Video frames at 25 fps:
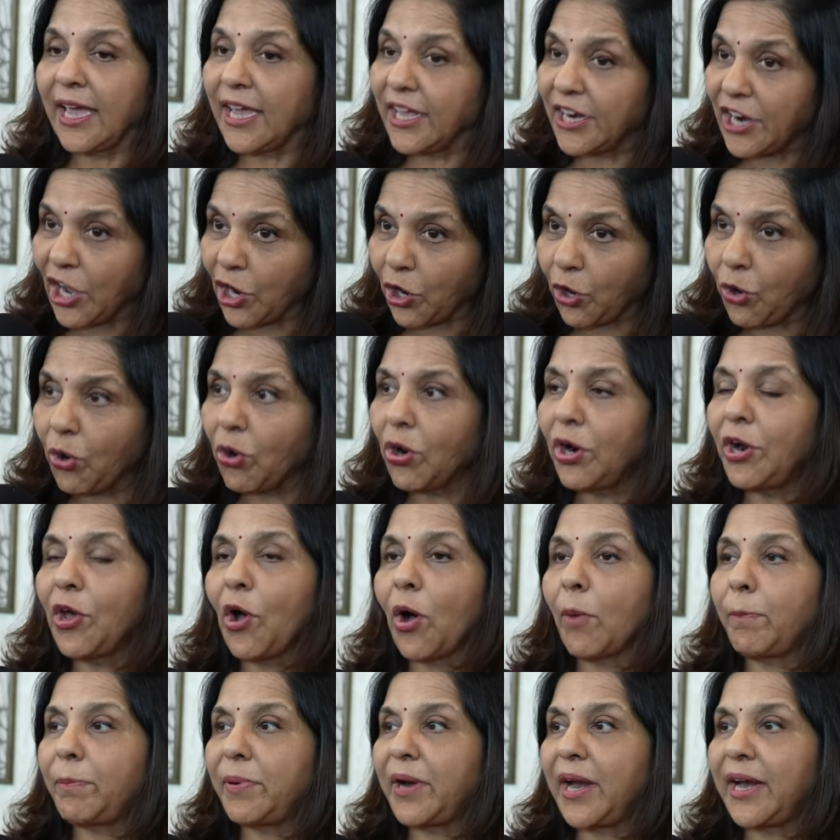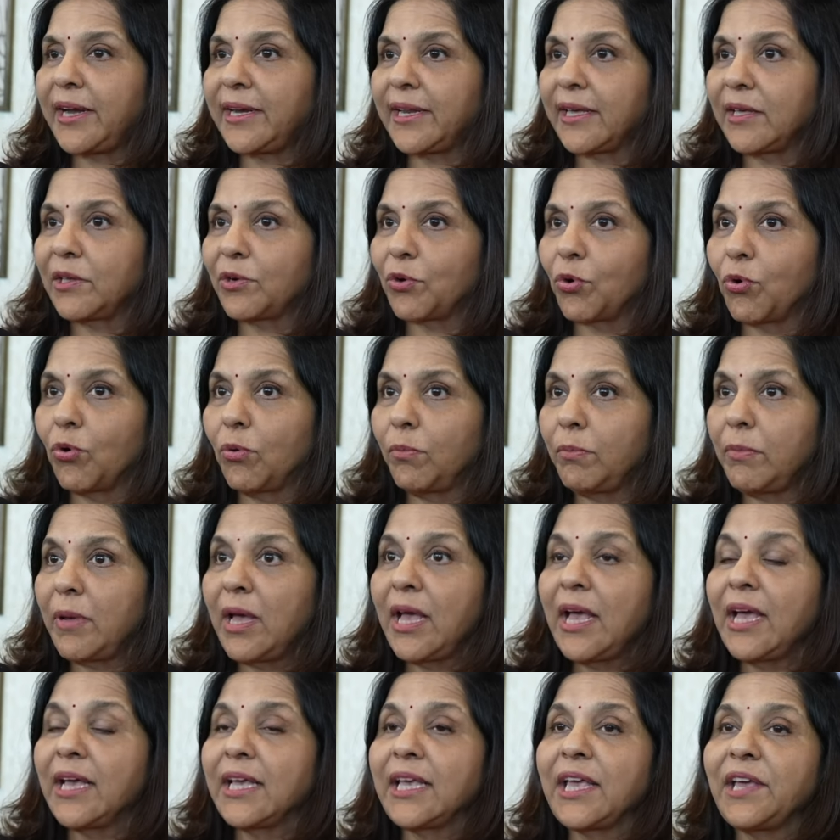in a good operating room
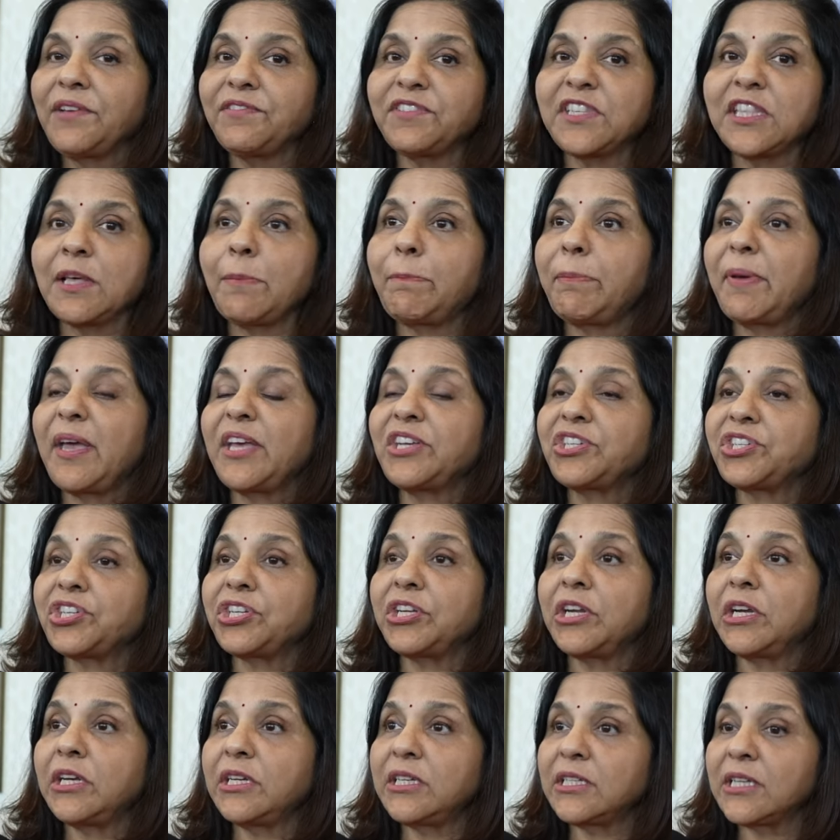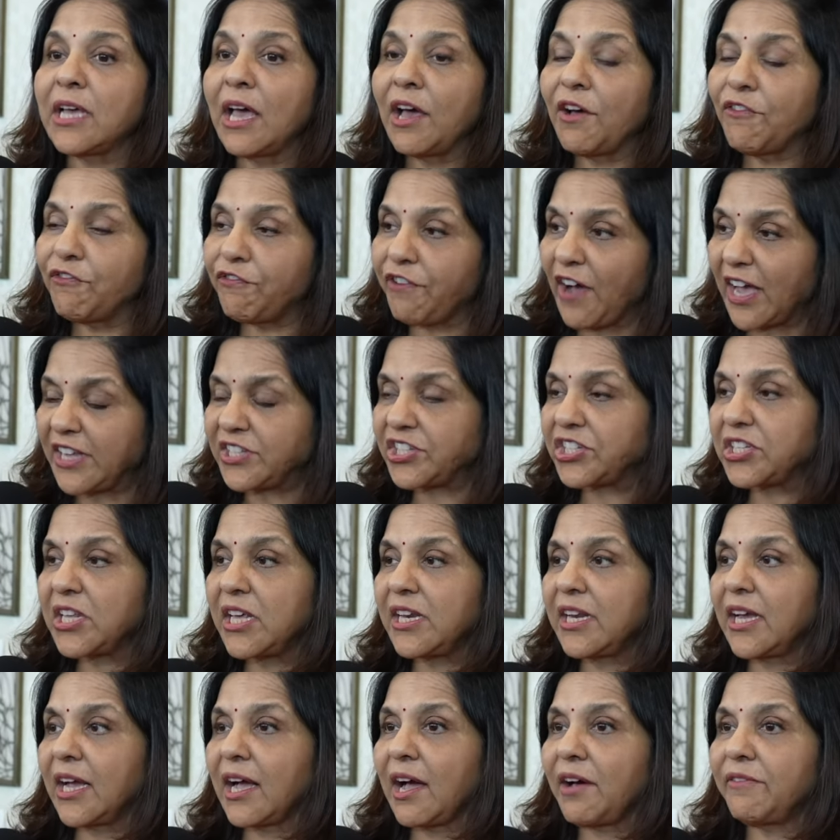gives the patient
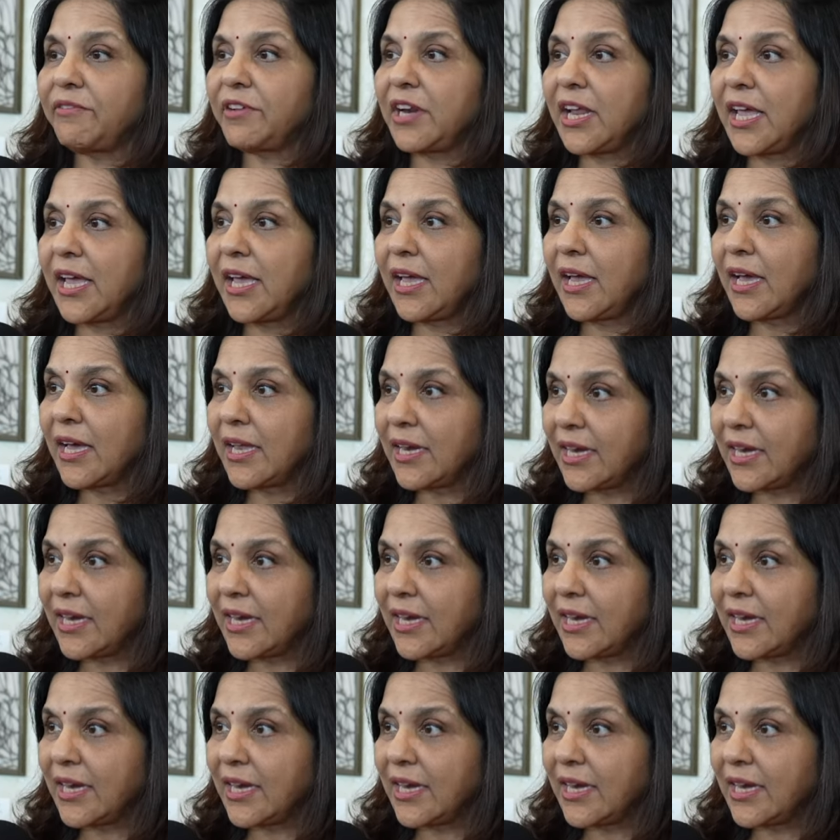faster recovery,